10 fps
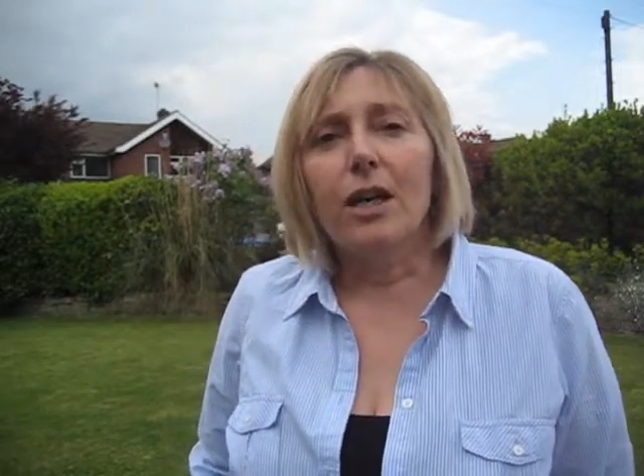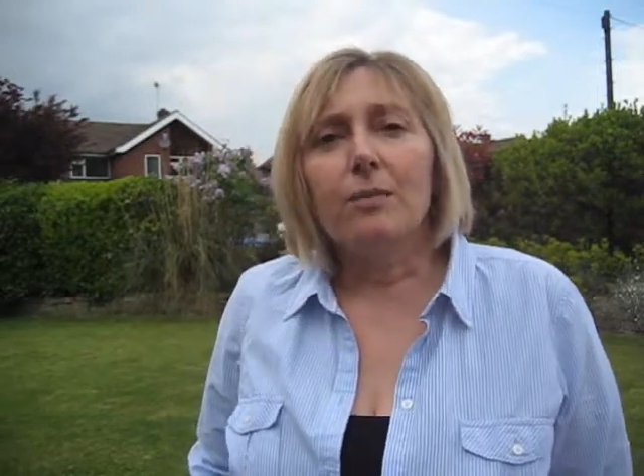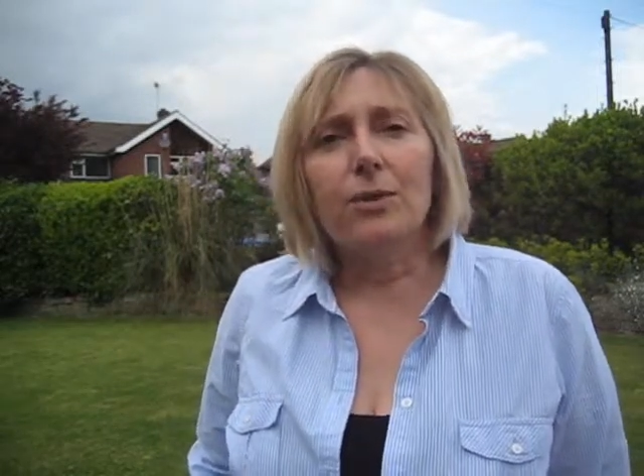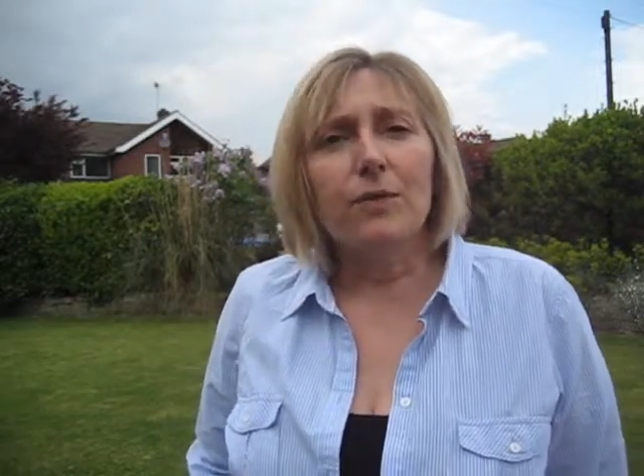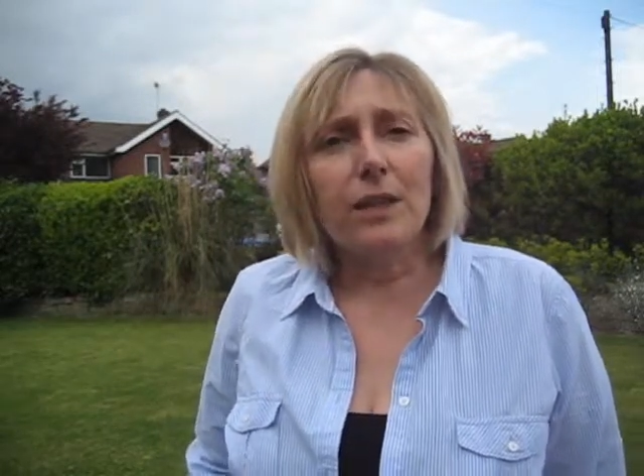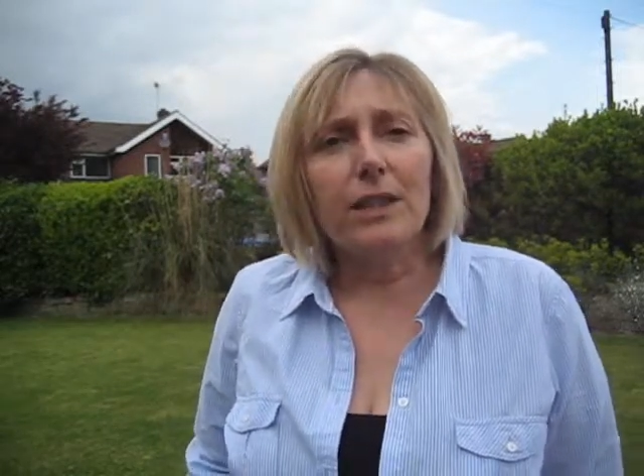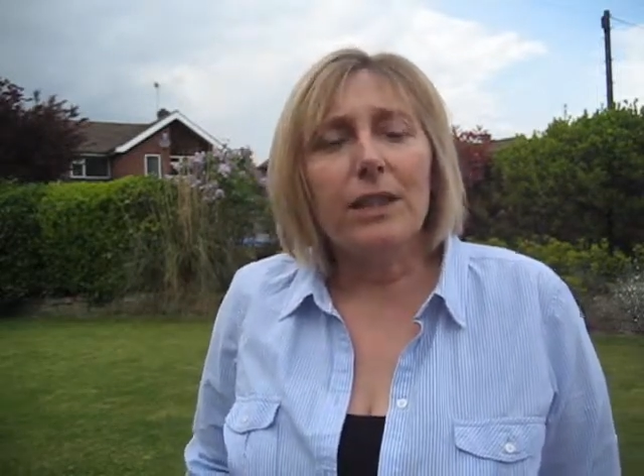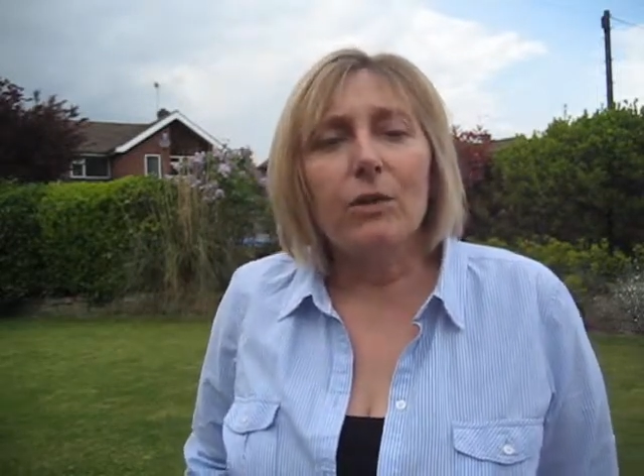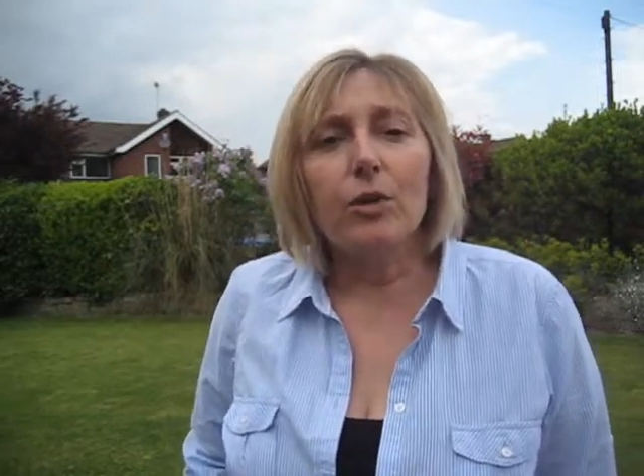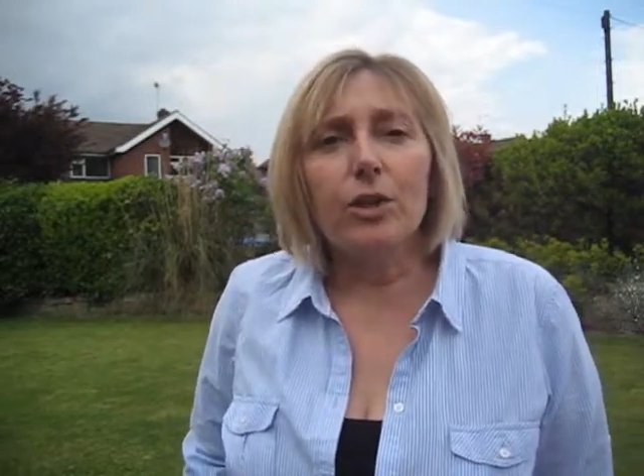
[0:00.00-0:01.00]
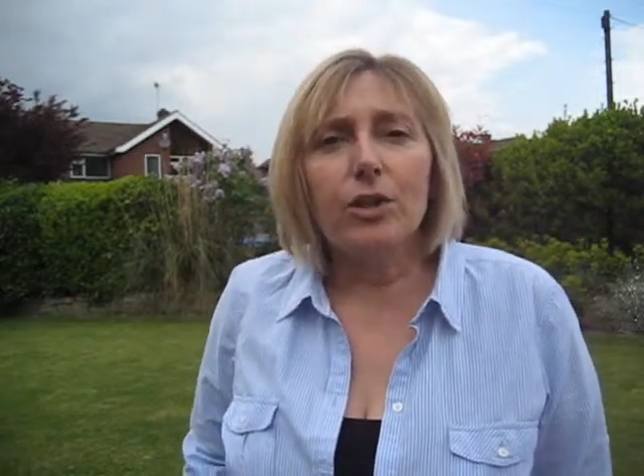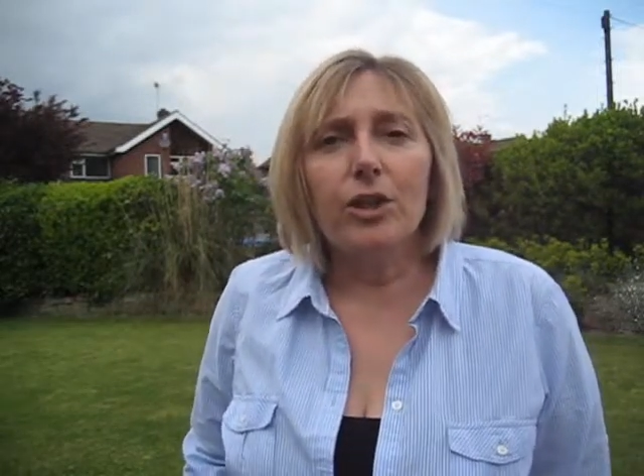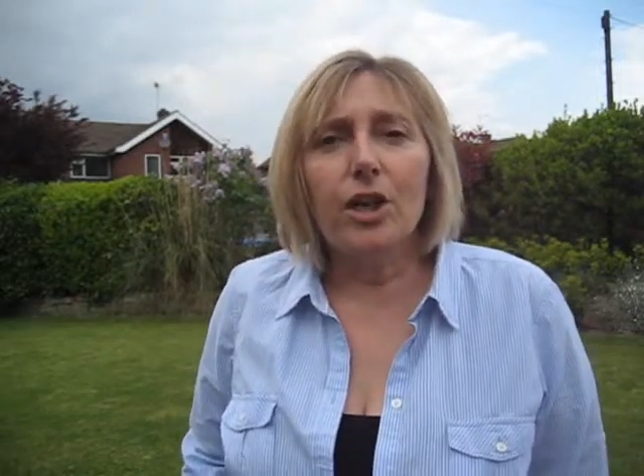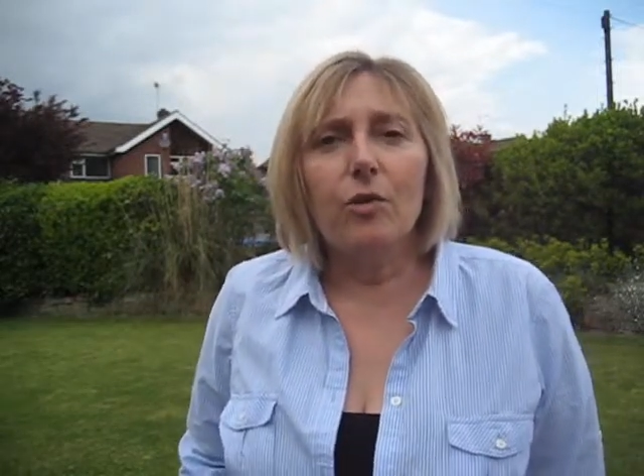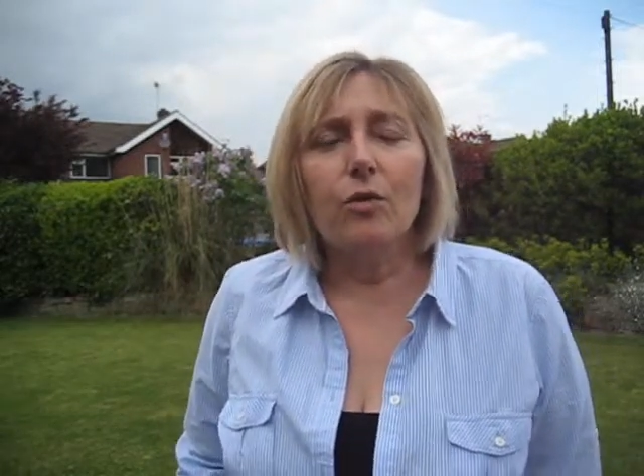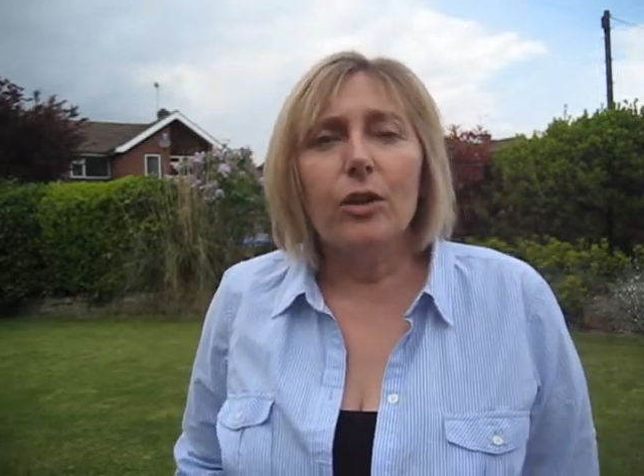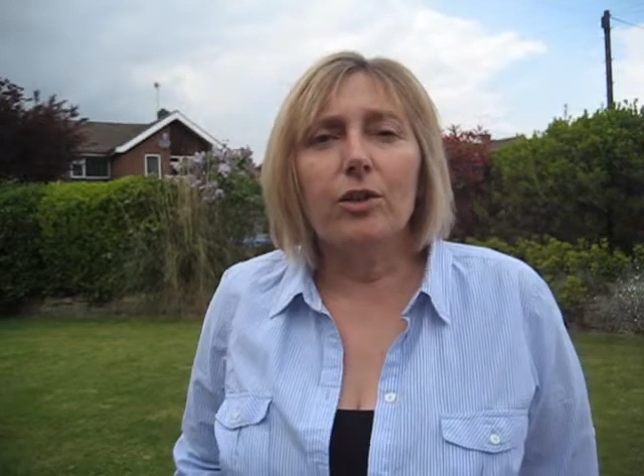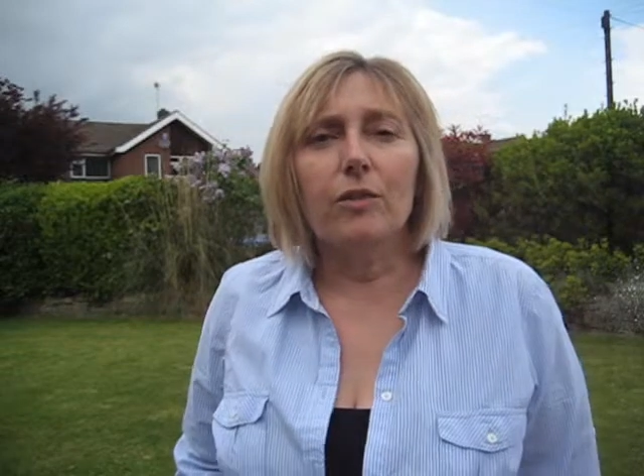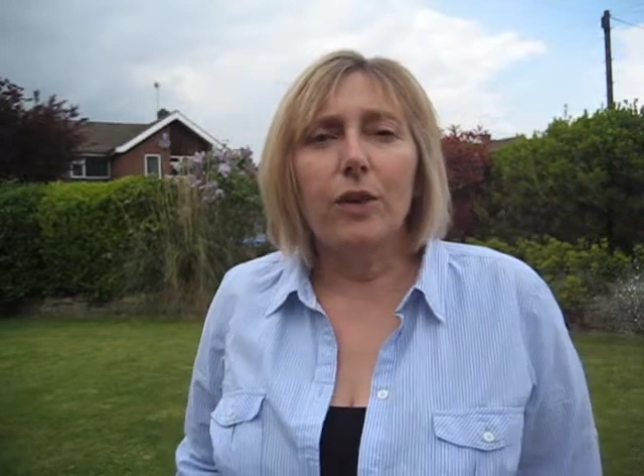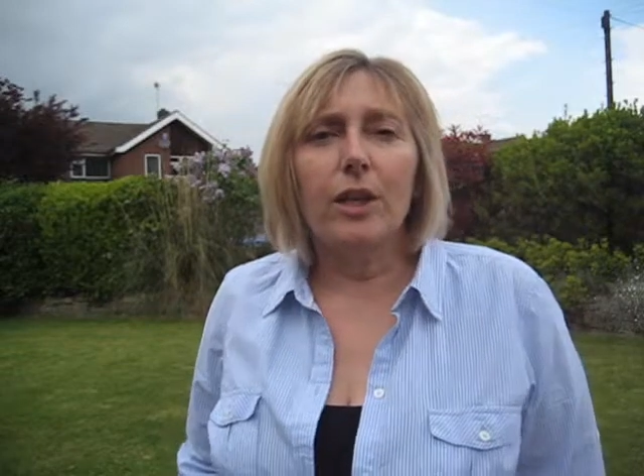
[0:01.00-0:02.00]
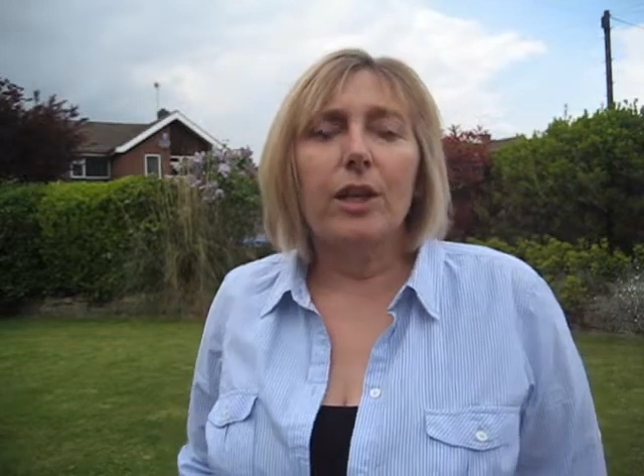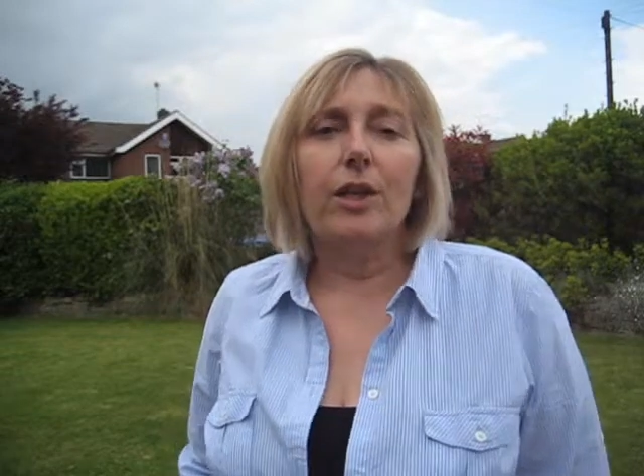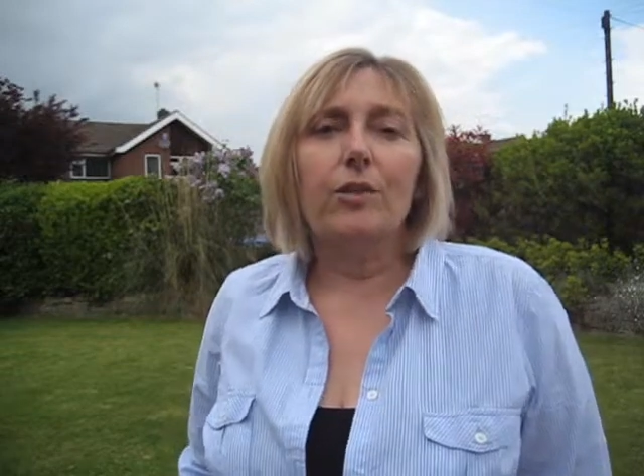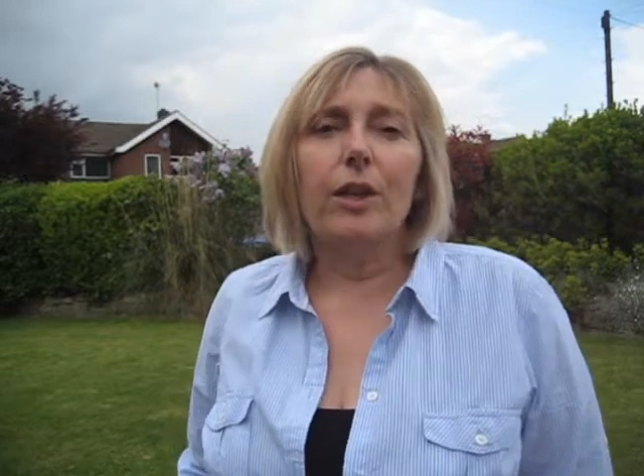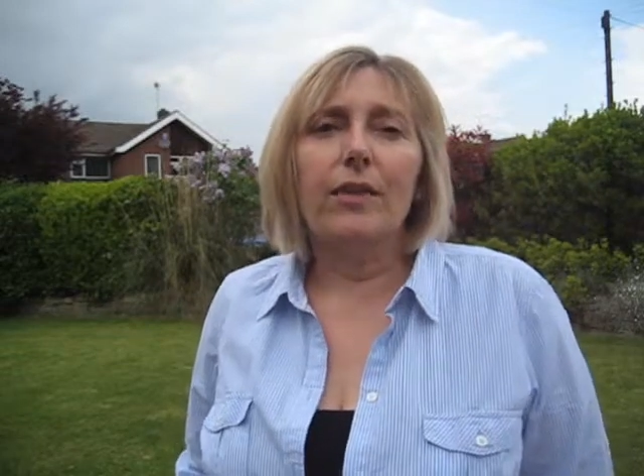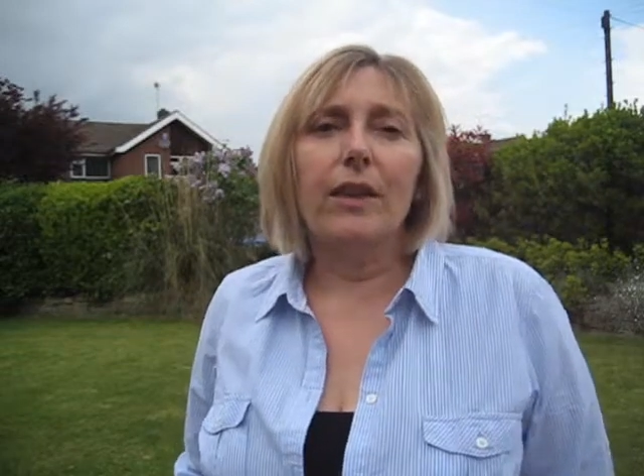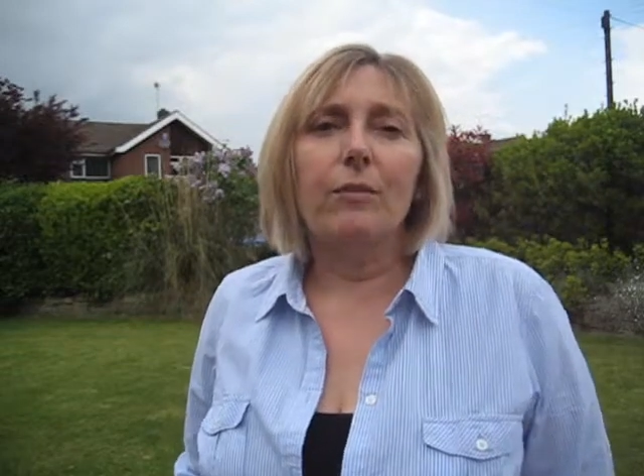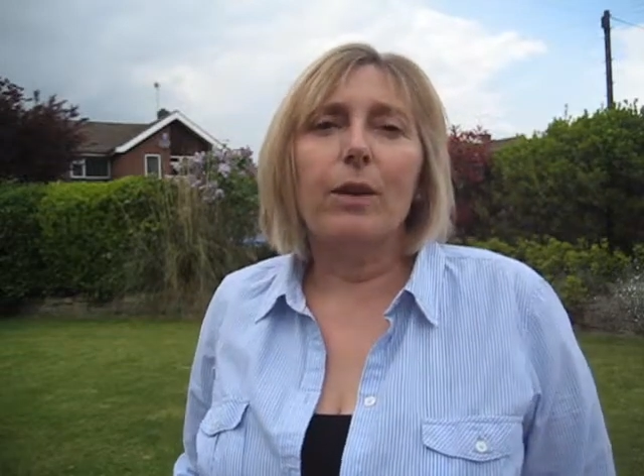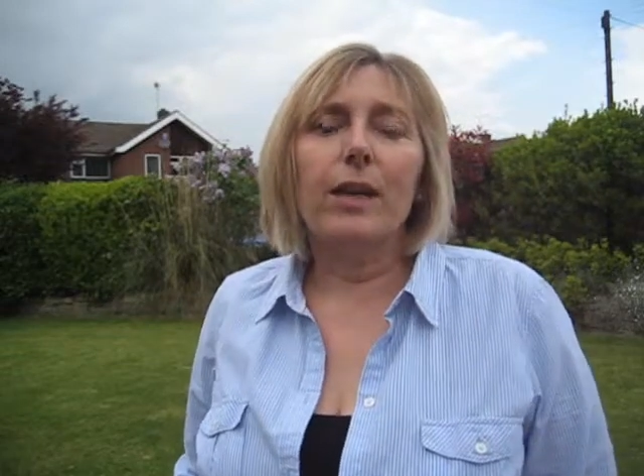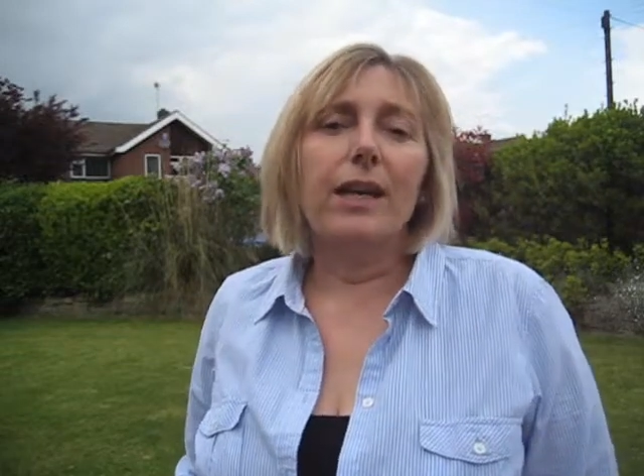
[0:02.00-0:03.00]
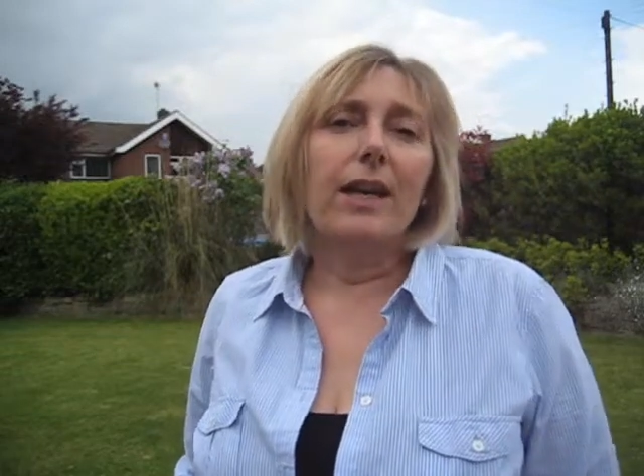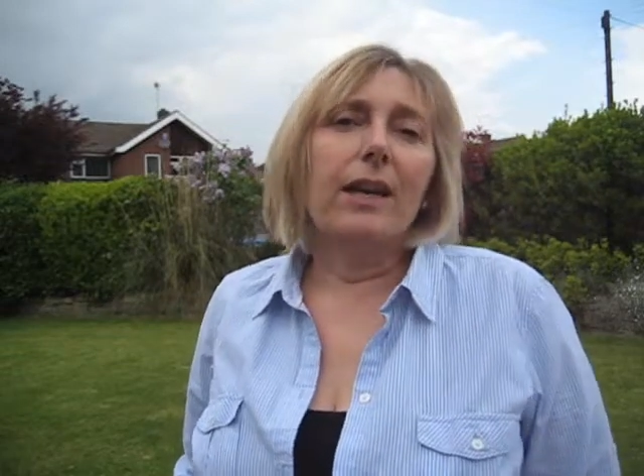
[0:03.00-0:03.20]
to find out what you know and follow you, and that way